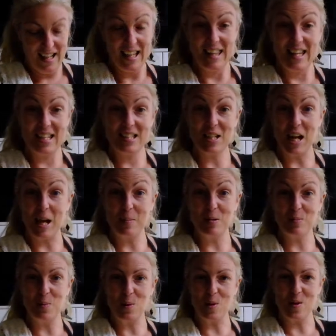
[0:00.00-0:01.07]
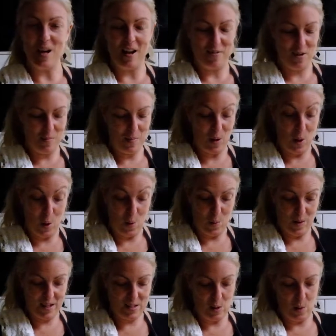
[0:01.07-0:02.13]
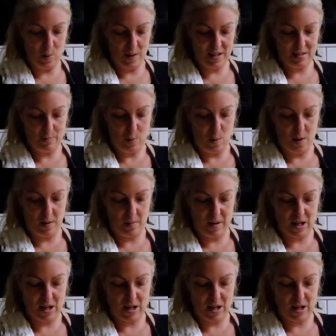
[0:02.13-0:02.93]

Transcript: These times more than ever, but always, always important.